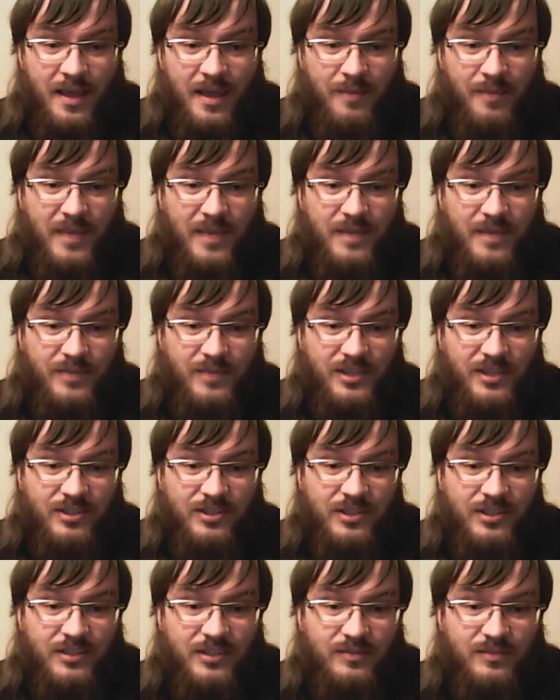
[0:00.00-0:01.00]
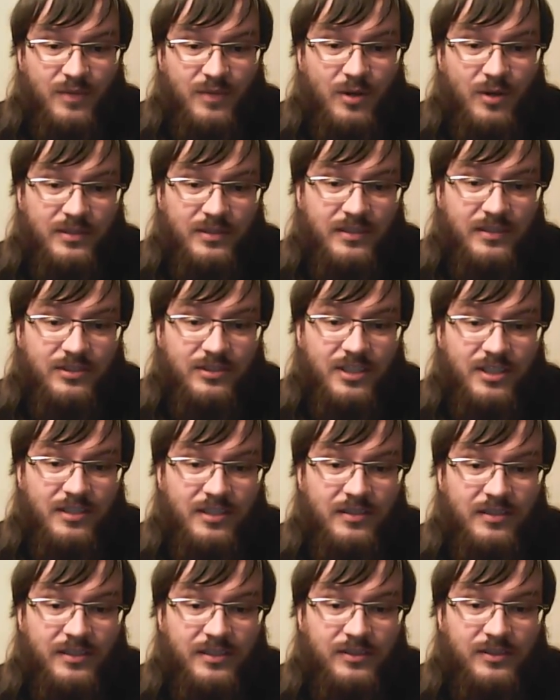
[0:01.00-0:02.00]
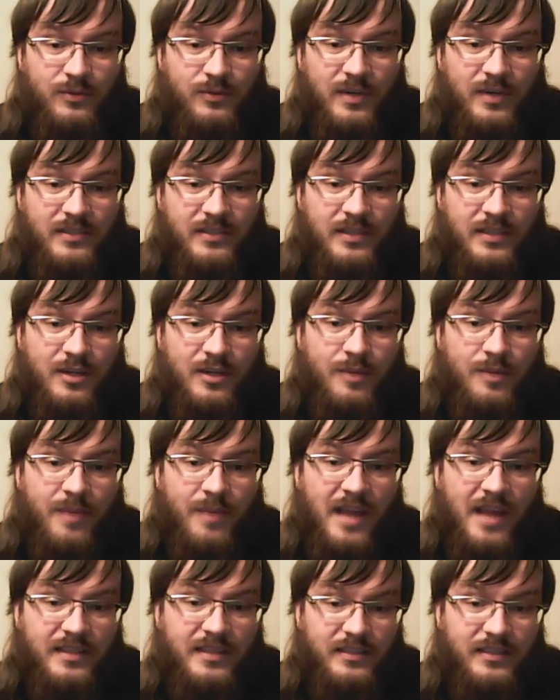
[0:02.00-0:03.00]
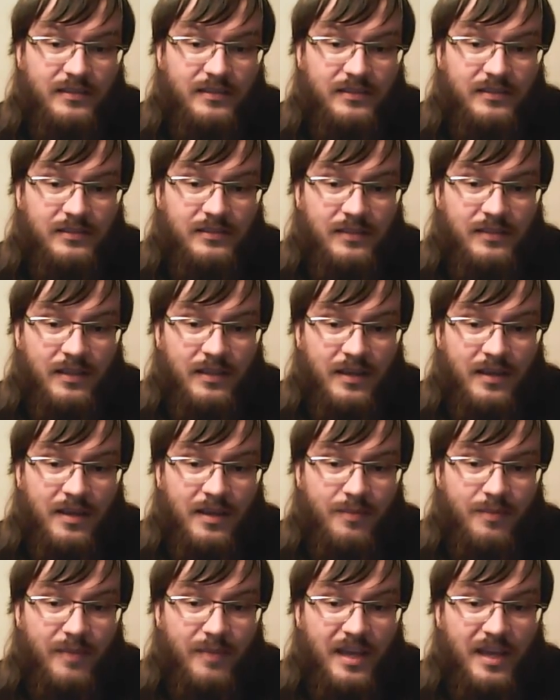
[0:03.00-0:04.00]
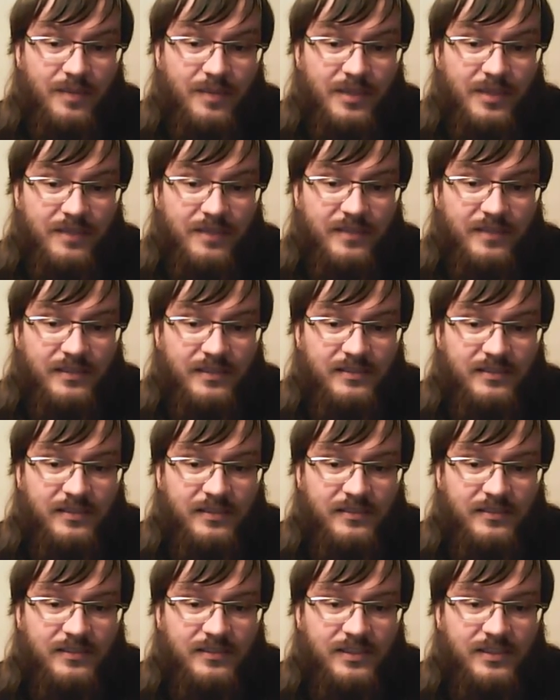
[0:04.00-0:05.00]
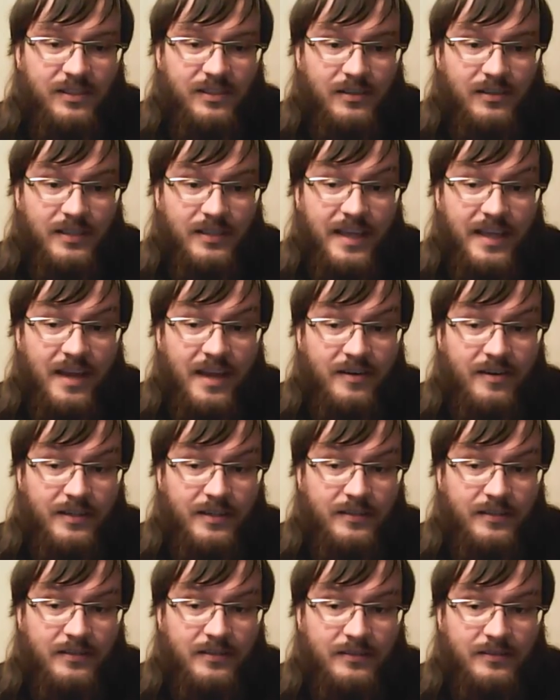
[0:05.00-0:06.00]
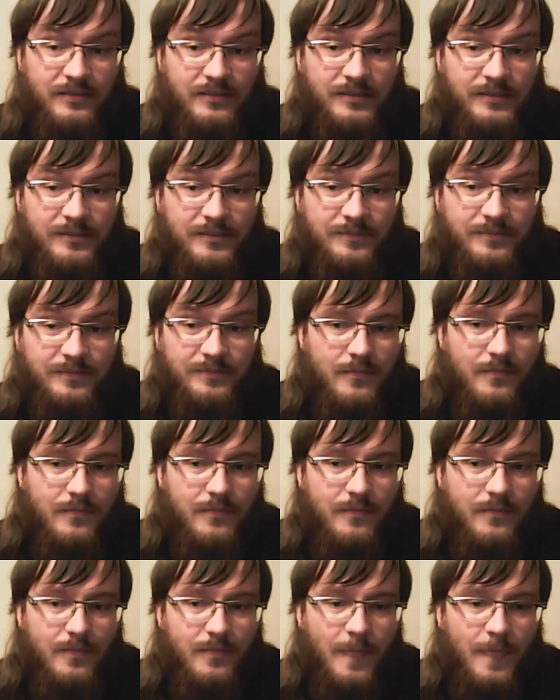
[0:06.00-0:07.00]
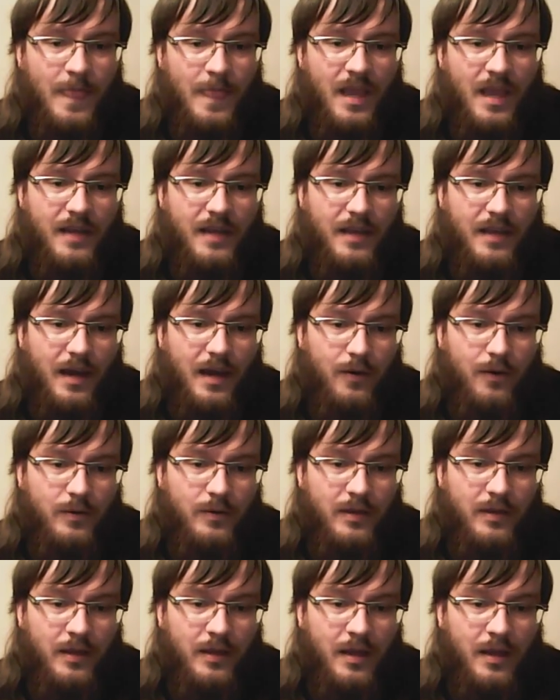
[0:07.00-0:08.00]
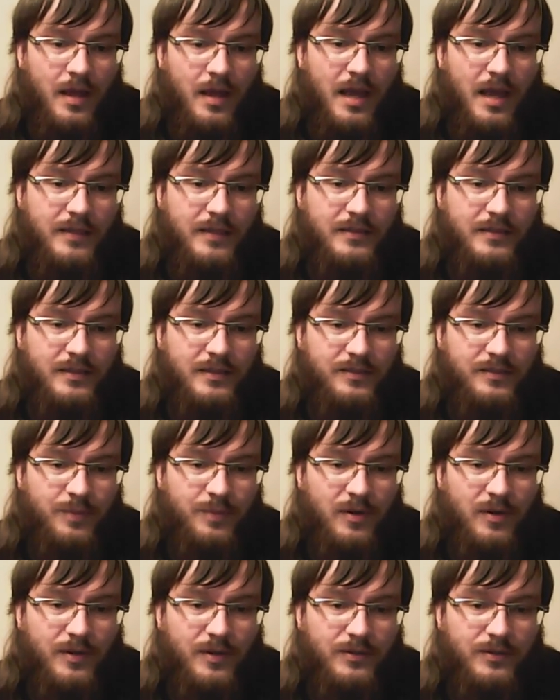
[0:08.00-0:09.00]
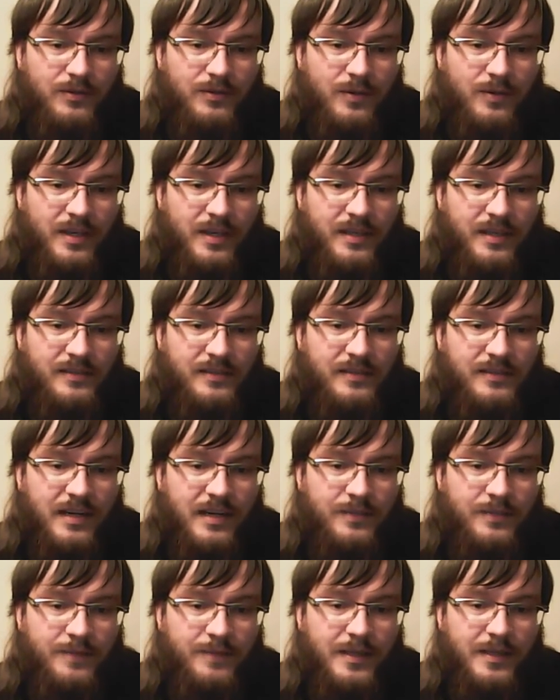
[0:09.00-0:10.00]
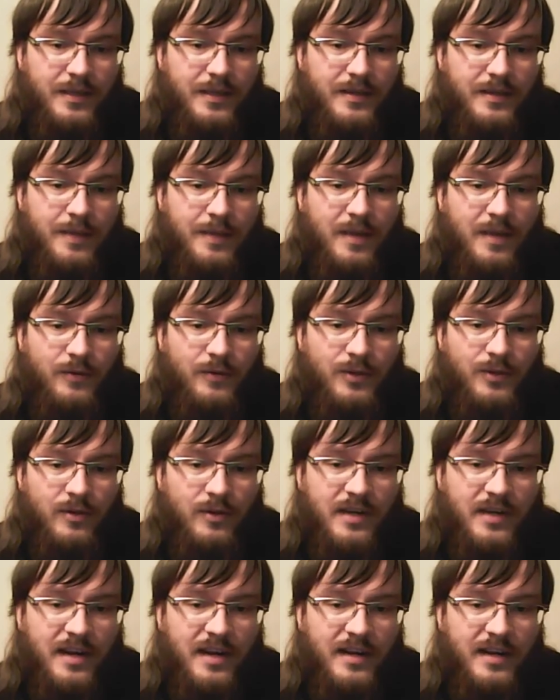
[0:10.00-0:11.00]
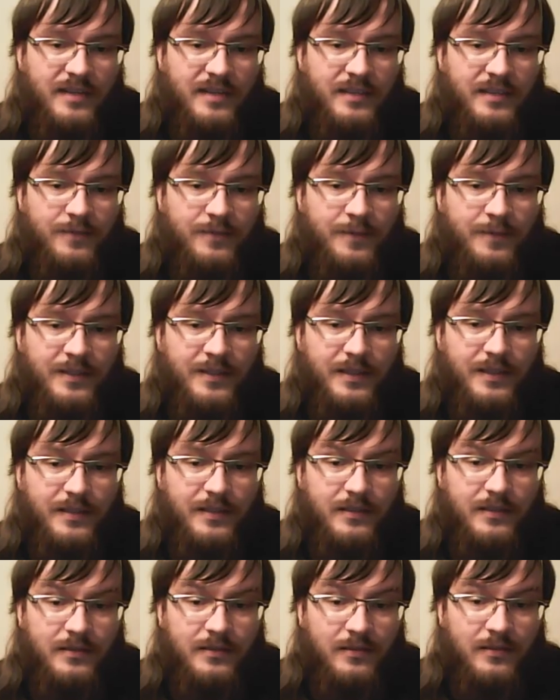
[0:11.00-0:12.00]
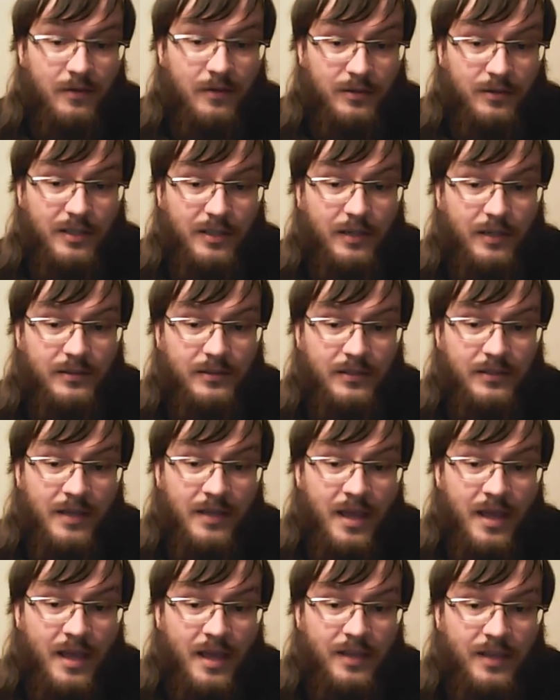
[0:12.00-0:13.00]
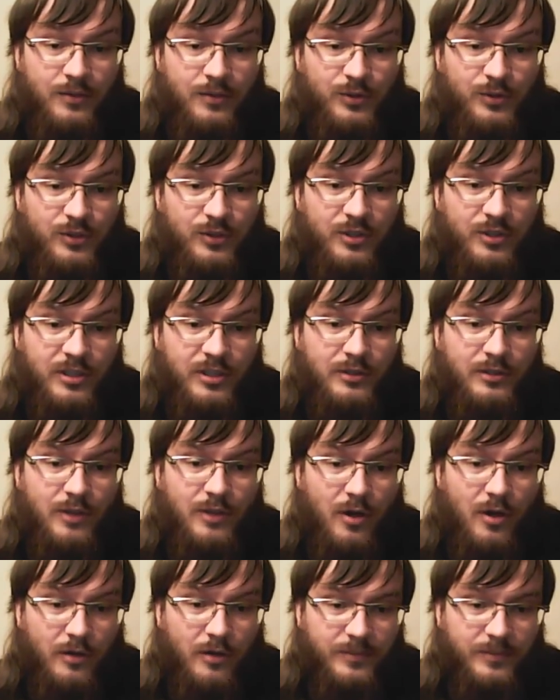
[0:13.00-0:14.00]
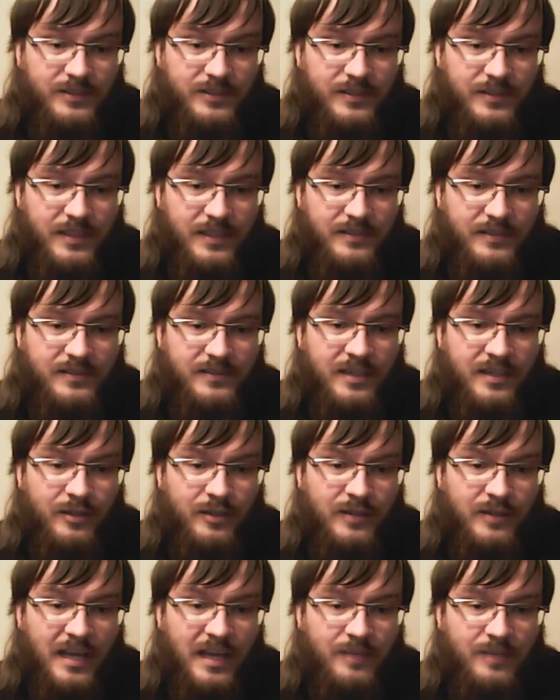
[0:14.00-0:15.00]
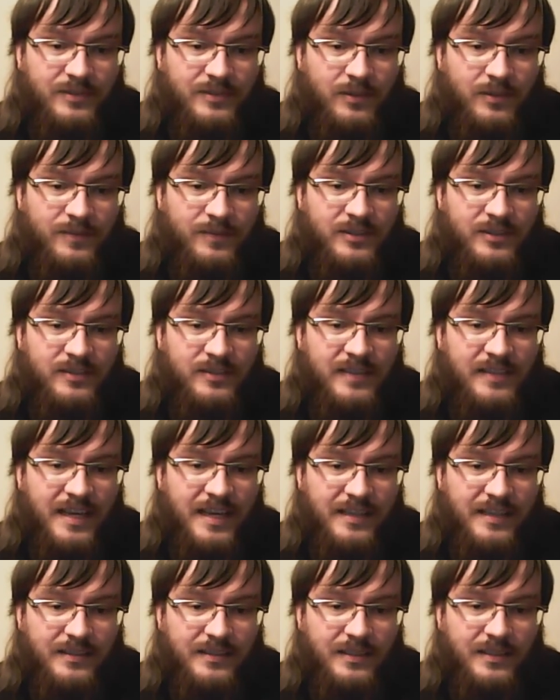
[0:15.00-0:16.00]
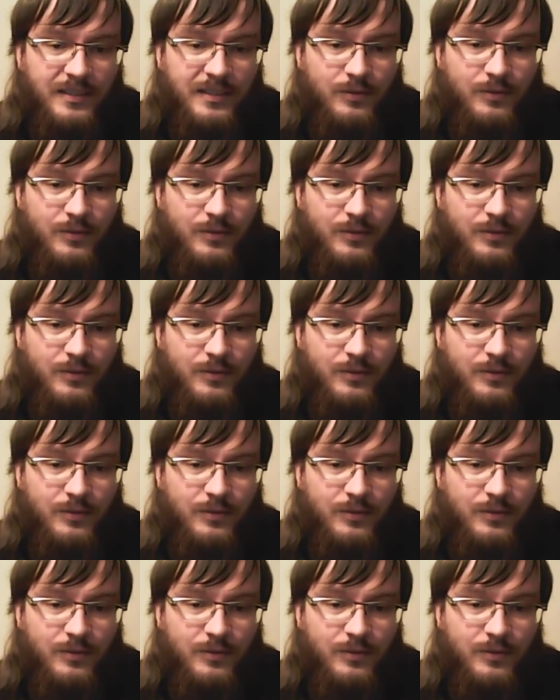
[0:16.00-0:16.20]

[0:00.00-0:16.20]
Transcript: Maybe she is more than generous towards her companions. Maybe even sincerely caring. Anyhow, at this point you can start thinking about your character fitting, or not, into social norms and stereotypes of society in